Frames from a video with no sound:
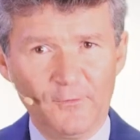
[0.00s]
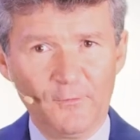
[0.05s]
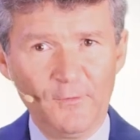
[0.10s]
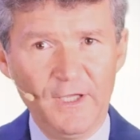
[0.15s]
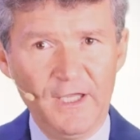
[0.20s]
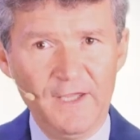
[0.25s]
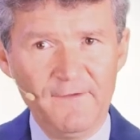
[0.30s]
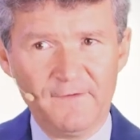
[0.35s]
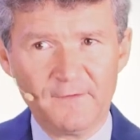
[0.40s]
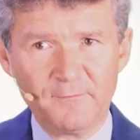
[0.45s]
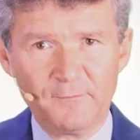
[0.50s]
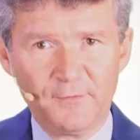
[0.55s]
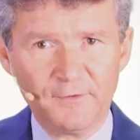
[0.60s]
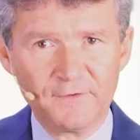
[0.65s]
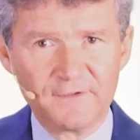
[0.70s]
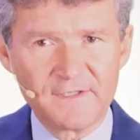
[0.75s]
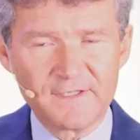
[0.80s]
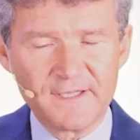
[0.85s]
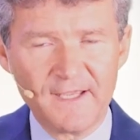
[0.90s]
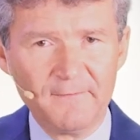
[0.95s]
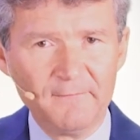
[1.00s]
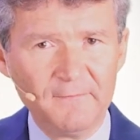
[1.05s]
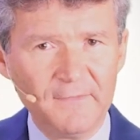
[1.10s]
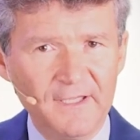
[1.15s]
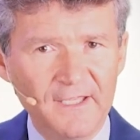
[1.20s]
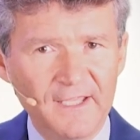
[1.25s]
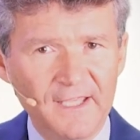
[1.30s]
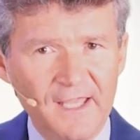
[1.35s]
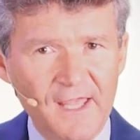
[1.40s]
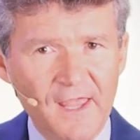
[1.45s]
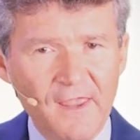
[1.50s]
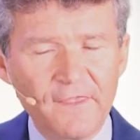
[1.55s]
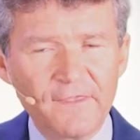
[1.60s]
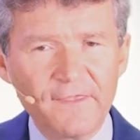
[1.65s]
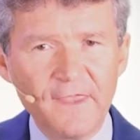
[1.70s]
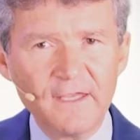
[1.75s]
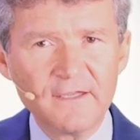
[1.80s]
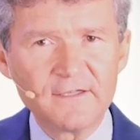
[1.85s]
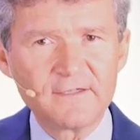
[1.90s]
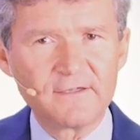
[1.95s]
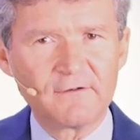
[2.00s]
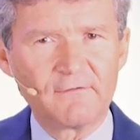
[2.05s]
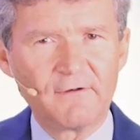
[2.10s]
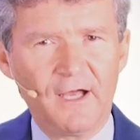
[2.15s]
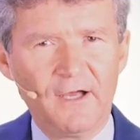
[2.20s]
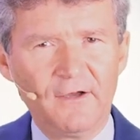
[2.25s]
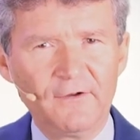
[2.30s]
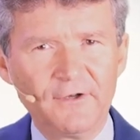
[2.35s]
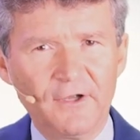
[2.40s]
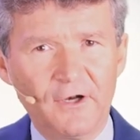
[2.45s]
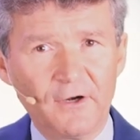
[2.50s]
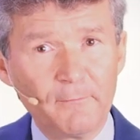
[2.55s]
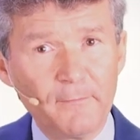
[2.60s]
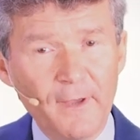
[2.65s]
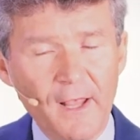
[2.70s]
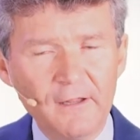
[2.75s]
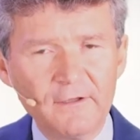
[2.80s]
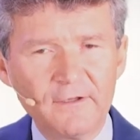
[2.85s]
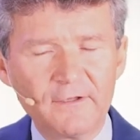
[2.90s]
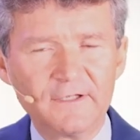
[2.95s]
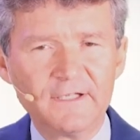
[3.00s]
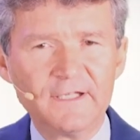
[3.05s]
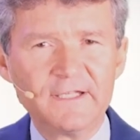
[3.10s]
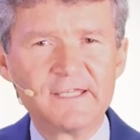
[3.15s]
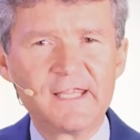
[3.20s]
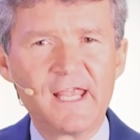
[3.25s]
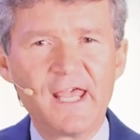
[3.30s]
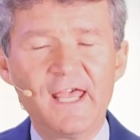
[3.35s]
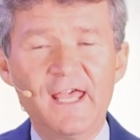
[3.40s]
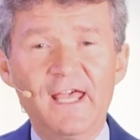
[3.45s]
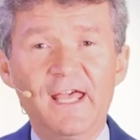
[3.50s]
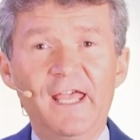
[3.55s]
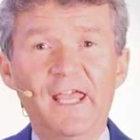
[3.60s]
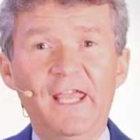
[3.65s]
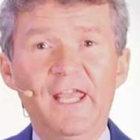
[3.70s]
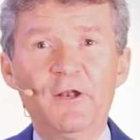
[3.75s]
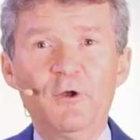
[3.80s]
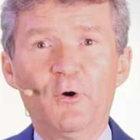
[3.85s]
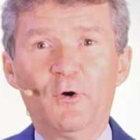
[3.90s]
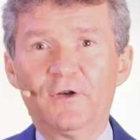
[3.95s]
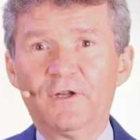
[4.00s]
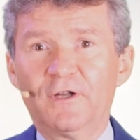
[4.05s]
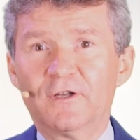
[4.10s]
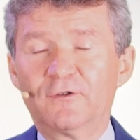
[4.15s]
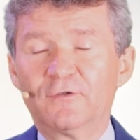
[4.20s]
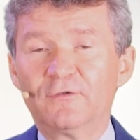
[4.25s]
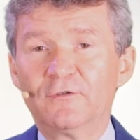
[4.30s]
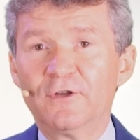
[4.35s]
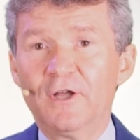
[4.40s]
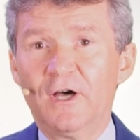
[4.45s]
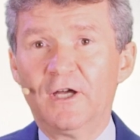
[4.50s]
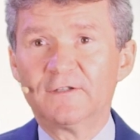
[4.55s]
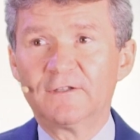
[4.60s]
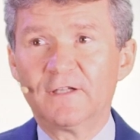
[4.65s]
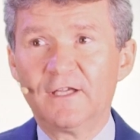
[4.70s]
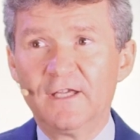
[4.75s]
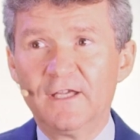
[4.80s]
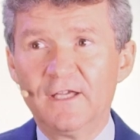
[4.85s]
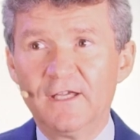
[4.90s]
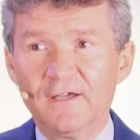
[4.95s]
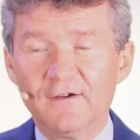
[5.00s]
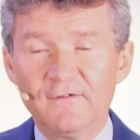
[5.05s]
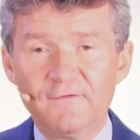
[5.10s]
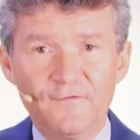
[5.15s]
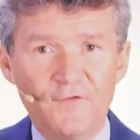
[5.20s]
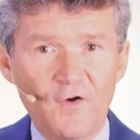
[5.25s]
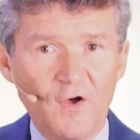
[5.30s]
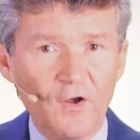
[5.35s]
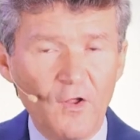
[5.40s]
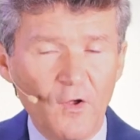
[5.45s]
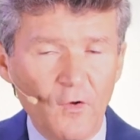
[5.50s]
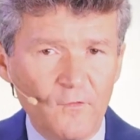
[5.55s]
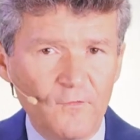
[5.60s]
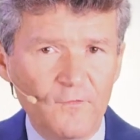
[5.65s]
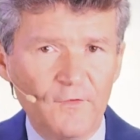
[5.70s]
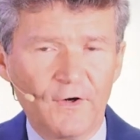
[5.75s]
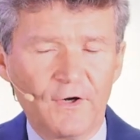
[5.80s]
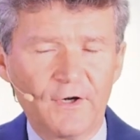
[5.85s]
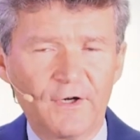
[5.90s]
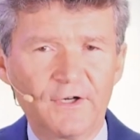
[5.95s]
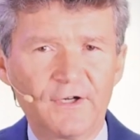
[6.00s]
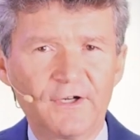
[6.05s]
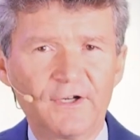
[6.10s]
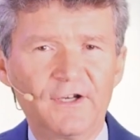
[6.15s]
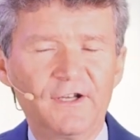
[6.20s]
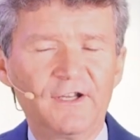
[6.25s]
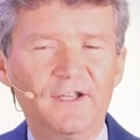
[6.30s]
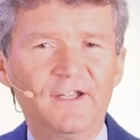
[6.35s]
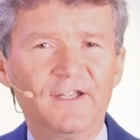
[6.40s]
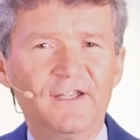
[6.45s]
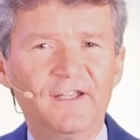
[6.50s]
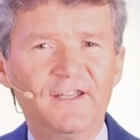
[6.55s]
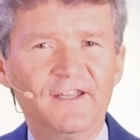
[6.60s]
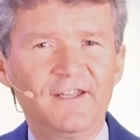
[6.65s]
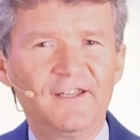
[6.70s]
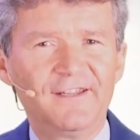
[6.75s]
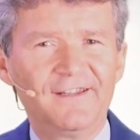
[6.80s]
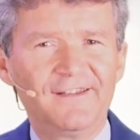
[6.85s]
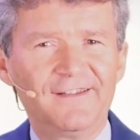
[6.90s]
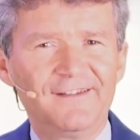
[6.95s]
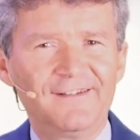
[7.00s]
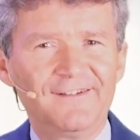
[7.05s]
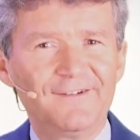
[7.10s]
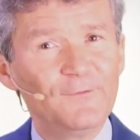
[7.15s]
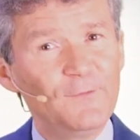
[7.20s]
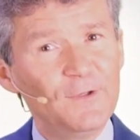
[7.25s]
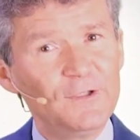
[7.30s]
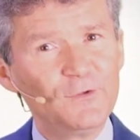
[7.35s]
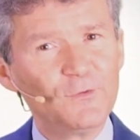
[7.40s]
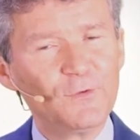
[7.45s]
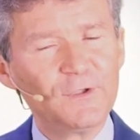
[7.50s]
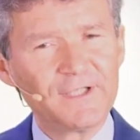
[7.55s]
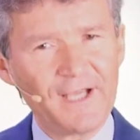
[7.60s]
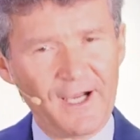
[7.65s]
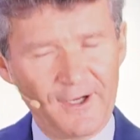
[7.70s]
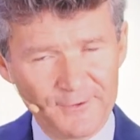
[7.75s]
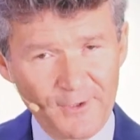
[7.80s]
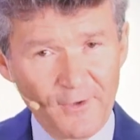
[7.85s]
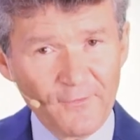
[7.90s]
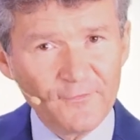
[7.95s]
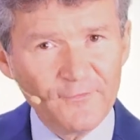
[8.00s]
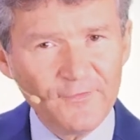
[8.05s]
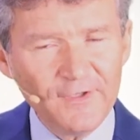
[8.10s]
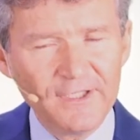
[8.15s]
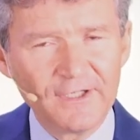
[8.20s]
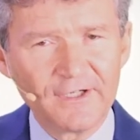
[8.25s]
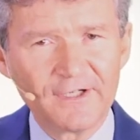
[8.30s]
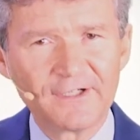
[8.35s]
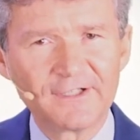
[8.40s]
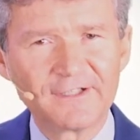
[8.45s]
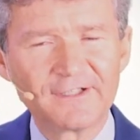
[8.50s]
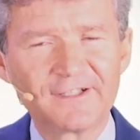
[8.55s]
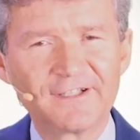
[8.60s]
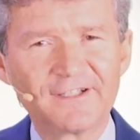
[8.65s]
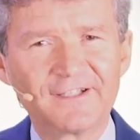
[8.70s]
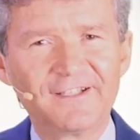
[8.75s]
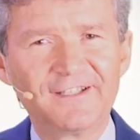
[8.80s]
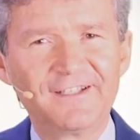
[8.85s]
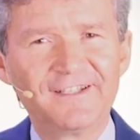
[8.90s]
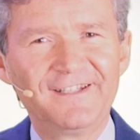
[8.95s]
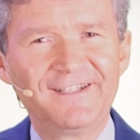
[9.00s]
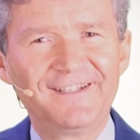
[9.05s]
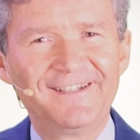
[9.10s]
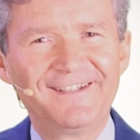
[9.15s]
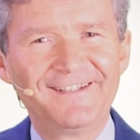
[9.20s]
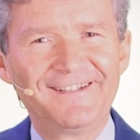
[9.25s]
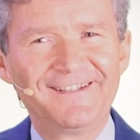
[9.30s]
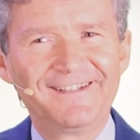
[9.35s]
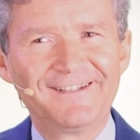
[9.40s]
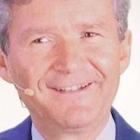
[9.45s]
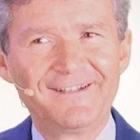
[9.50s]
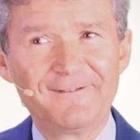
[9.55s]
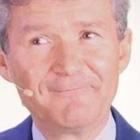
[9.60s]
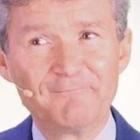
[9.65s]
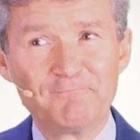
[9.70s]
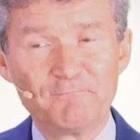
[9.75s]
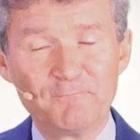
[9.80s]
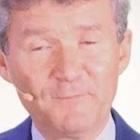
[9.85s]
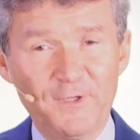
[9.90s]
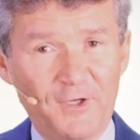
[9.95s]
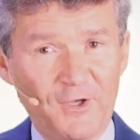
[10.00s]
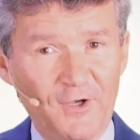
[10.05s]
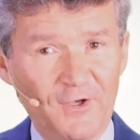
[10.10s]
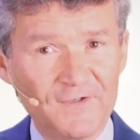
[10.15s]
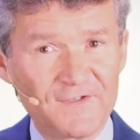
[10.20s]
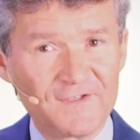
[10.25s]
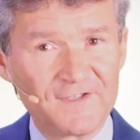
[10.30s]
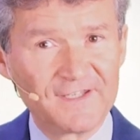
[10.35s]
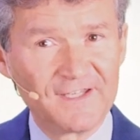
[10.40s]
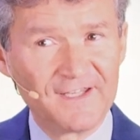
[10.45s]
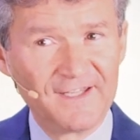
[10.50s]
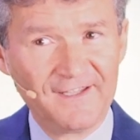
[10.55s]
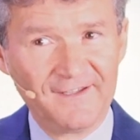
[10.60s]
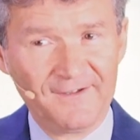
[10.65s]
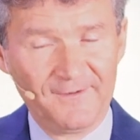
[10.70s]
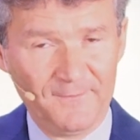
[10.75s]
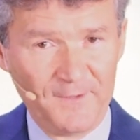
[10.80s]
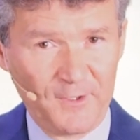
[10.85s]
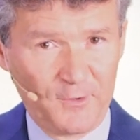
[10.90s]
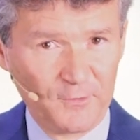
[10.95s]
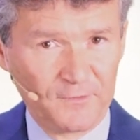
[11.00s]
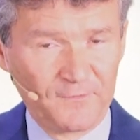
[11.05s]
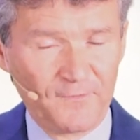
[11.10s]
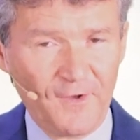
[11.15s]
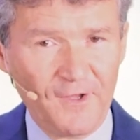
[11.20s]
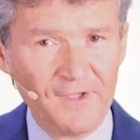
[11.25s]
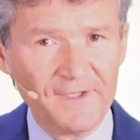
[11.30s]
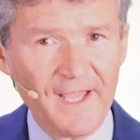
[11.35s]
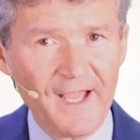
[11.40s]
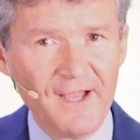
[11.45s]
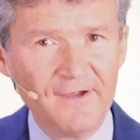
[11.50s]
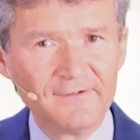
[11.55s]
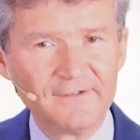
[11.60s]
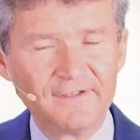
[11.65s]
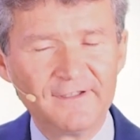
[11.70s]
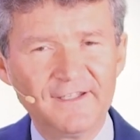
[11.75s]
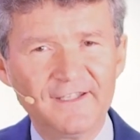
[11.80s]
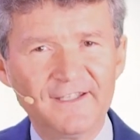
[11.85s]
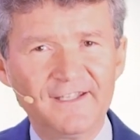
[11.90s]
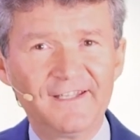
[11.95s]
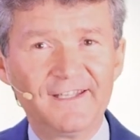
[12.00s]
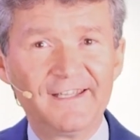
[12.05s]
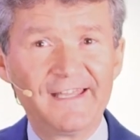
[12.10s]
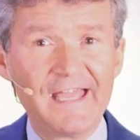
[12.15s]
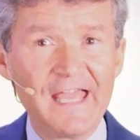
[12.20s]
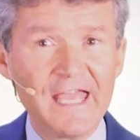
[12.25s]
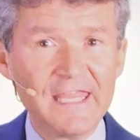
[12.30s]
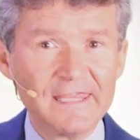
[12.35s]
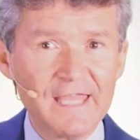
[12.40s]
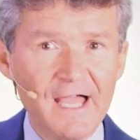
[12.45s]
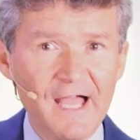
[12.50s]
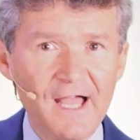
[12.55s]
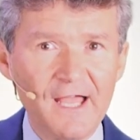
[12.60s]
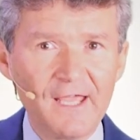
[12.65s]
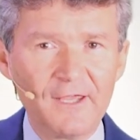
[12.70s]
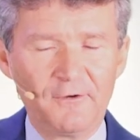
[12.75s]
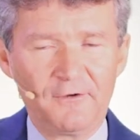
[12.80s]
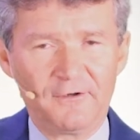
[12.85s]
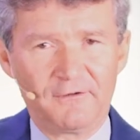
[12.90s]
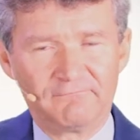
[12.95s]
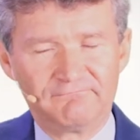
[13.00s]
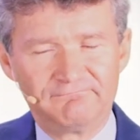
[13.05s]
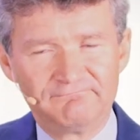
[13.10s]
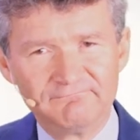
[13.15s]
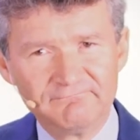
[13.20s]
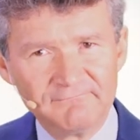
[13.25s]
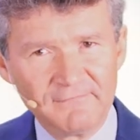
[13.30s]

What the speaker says: we even put some things around our balconies in order to not fall over. We do it out of fear because we could fall down and die or